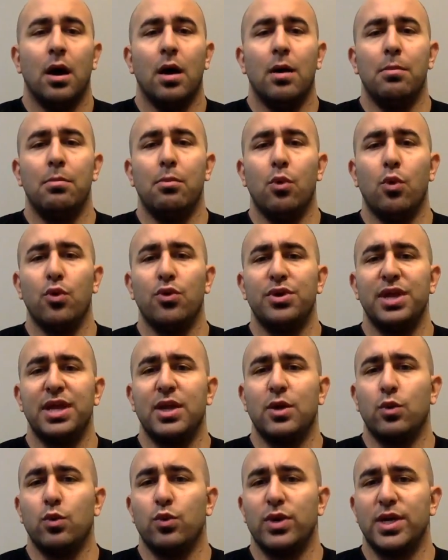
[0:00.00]
A
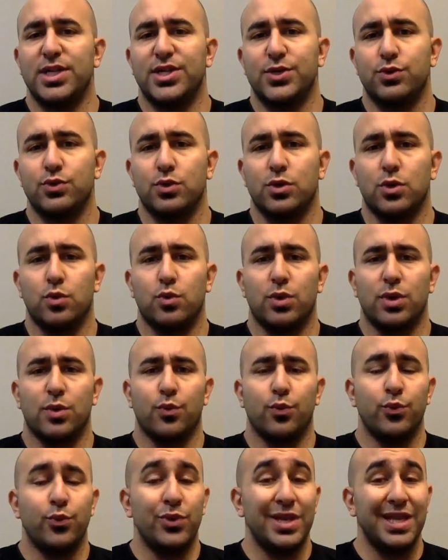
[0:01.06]
morning ritual, what
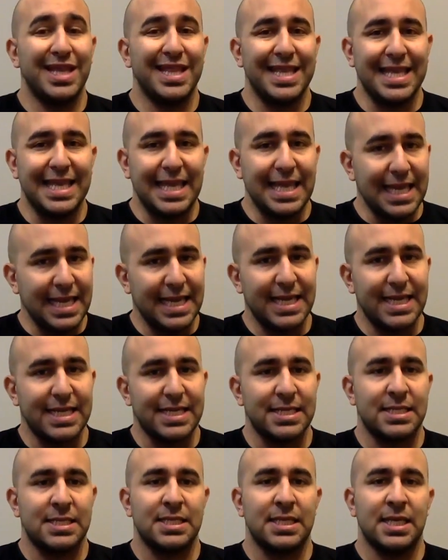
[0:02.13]
it really
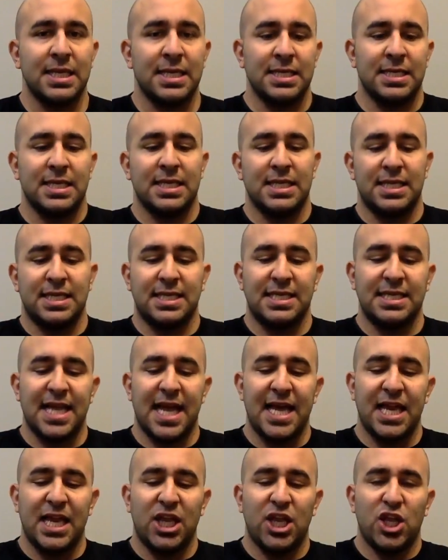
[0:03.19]
is
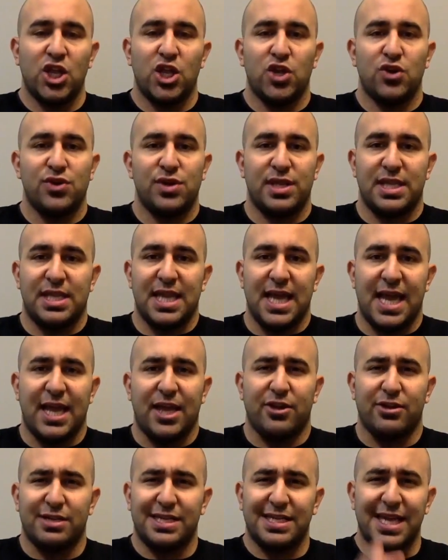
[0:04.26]
setting your day.
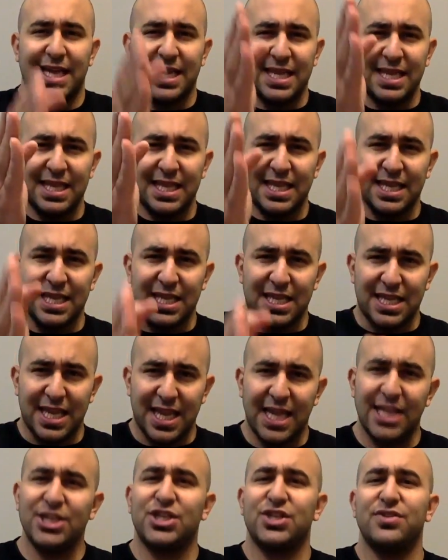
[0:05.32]
You're setting the
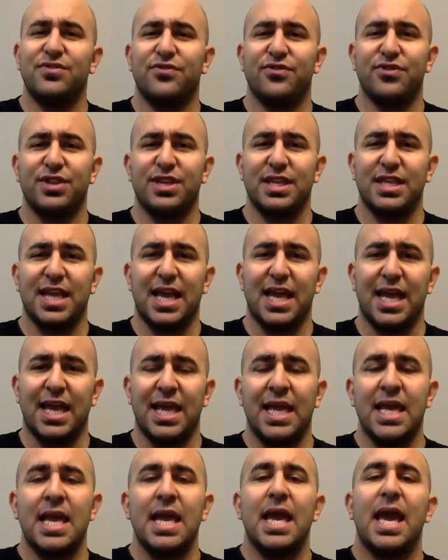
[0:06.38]
intention for the
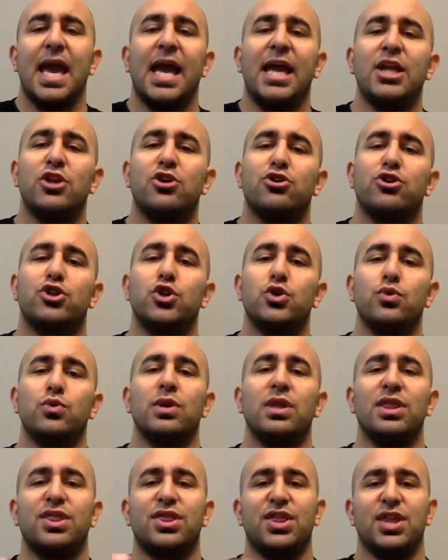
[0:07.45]
day, and you're
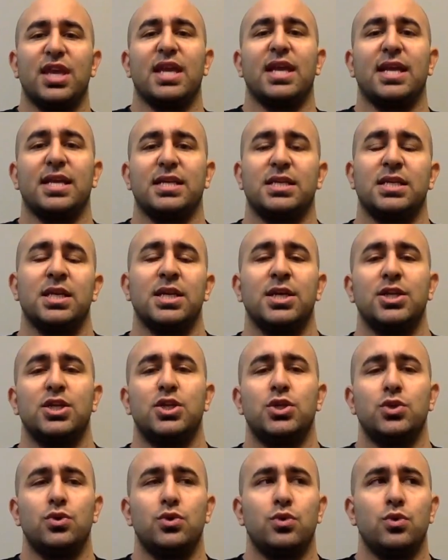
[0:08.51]
doing things
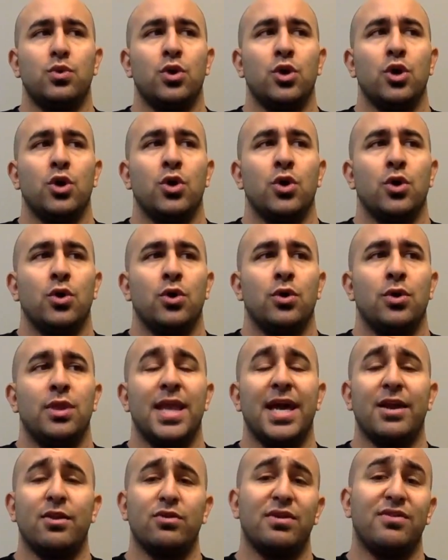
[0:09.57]
to
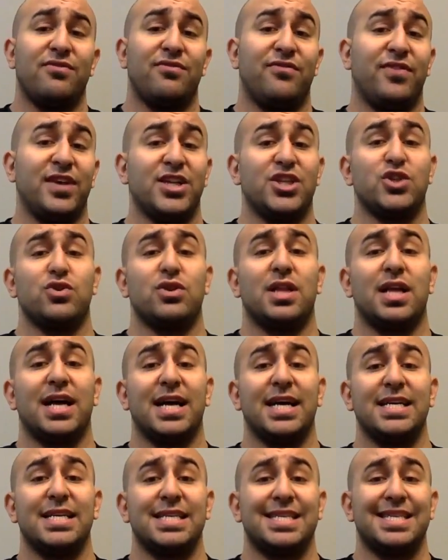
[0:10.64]
not only
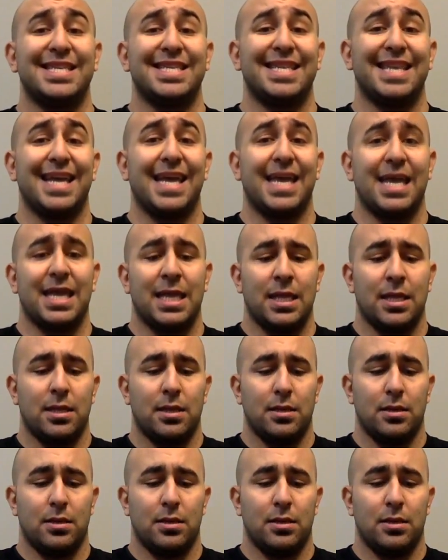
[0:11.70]
visualize the day,